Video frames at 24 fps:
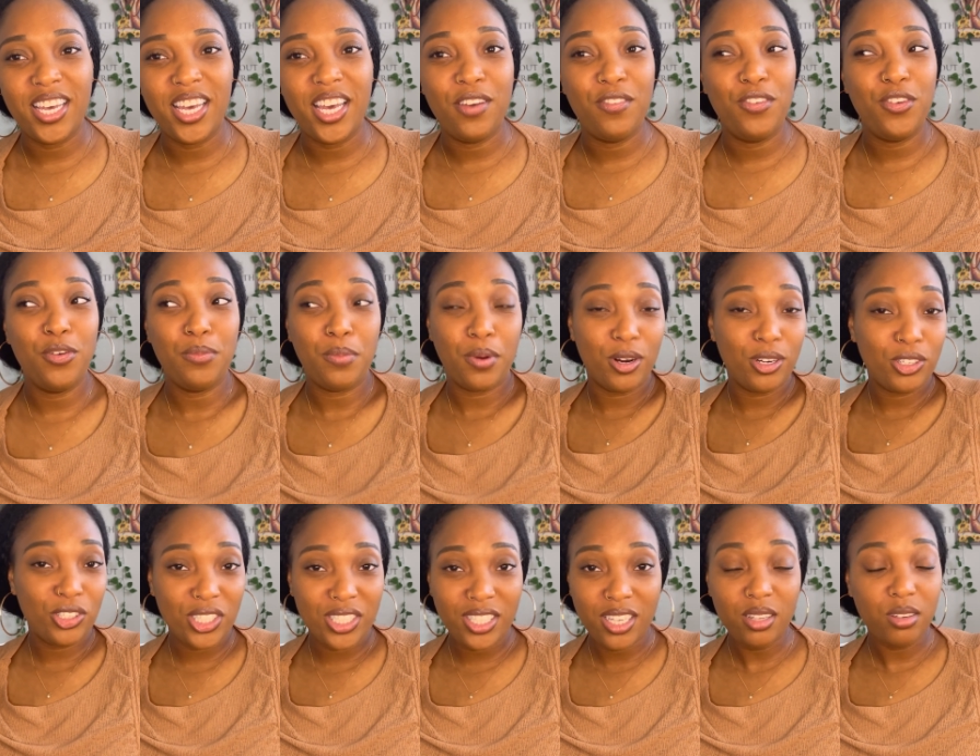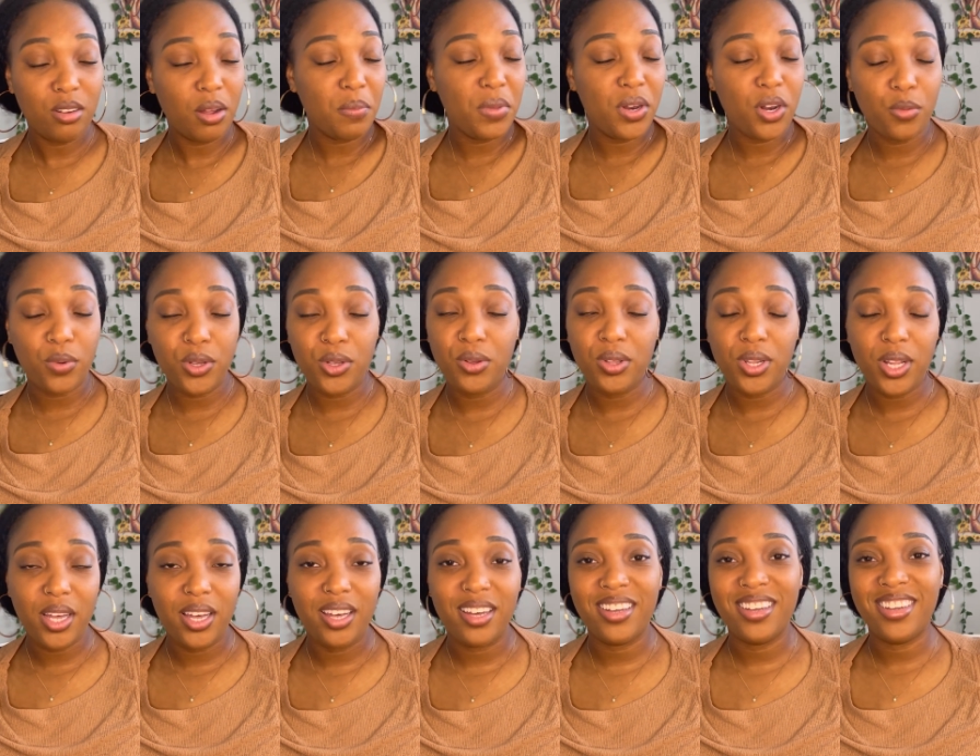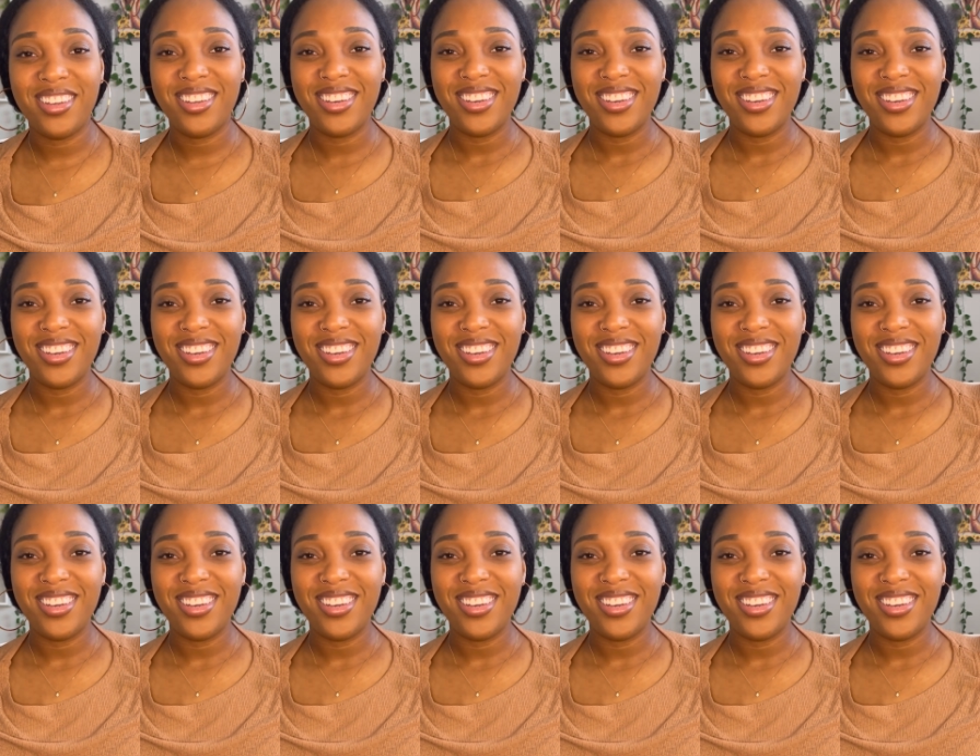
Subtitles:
If you purchase it, let me know what you think.